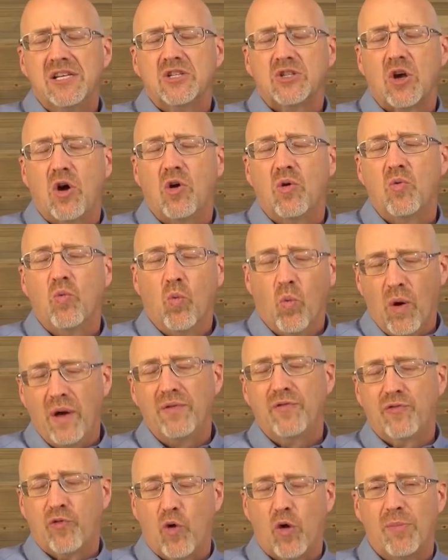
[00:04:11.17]
So
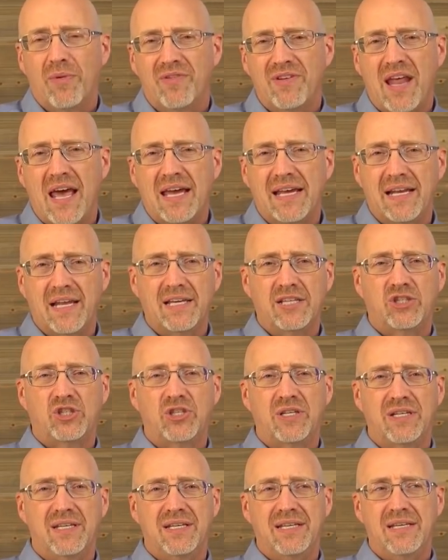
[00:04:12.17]
one form of
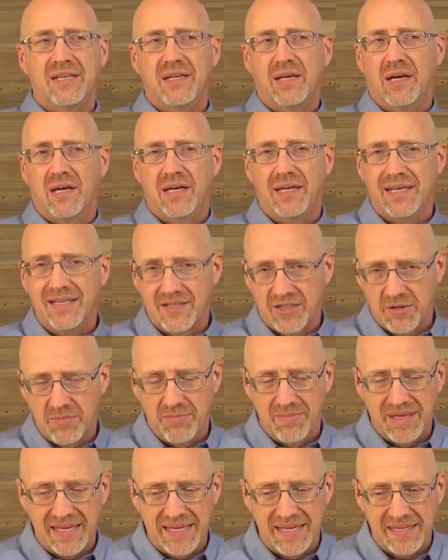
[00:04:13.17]

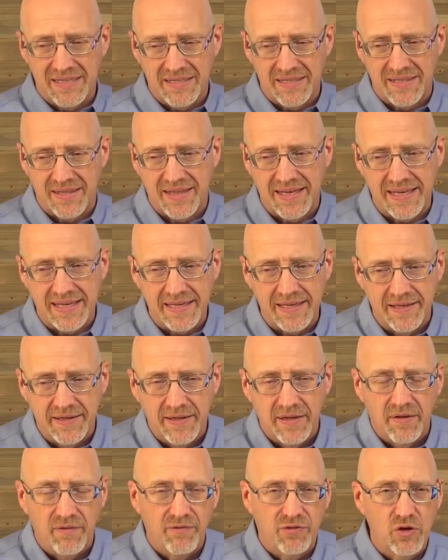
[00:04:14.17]
annihilationism uh, is the
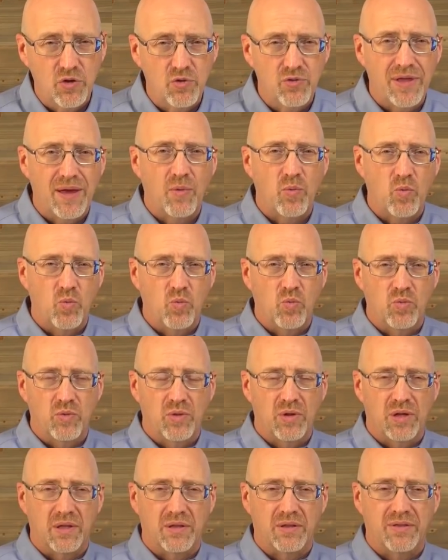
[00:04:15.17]
view that,
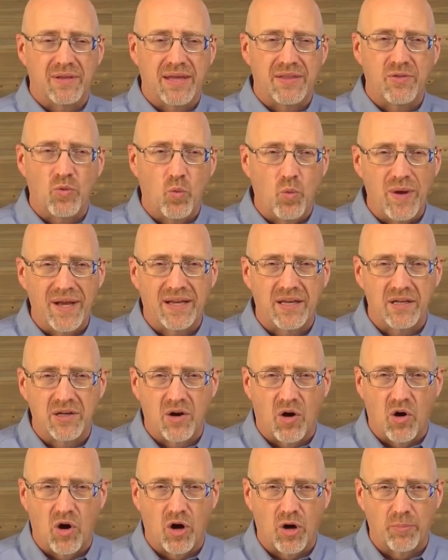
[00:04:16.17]
uh, that the
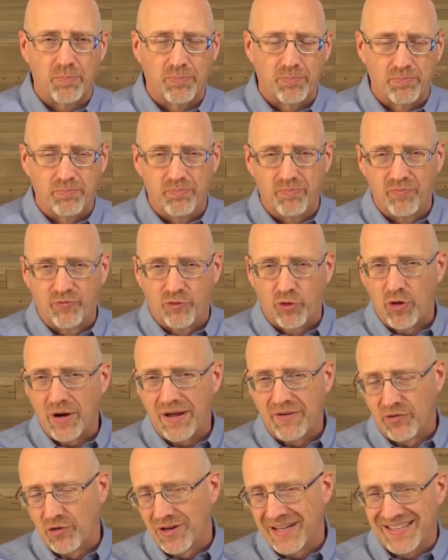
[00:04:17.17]
wicked are
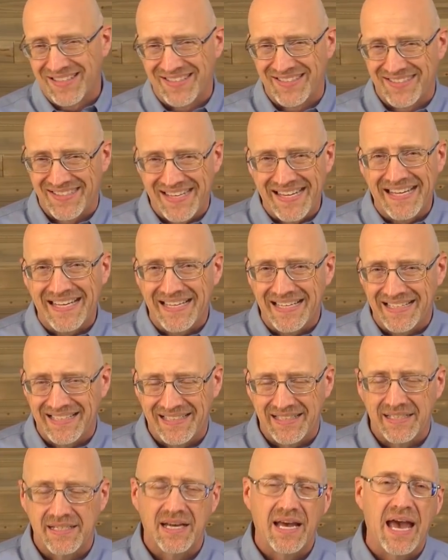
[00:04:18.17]
forever
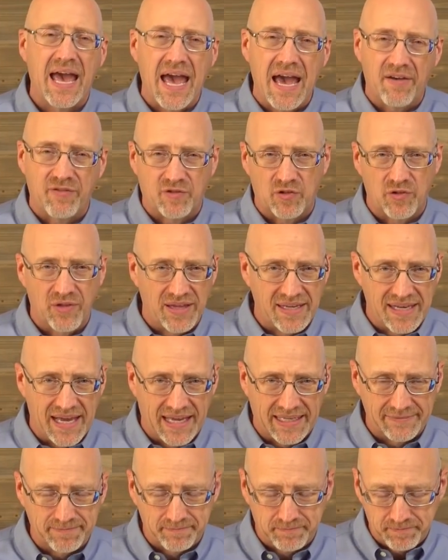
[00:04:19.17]
extinct after they
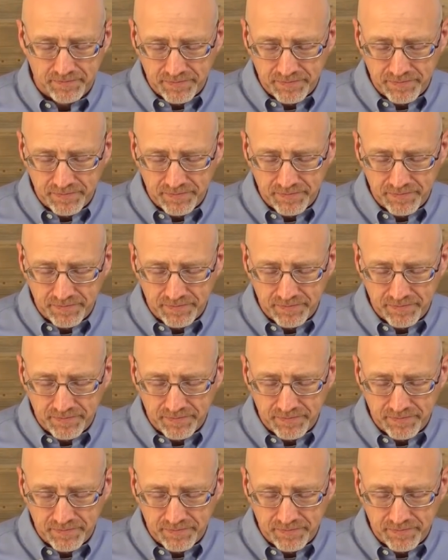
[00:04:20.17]
die.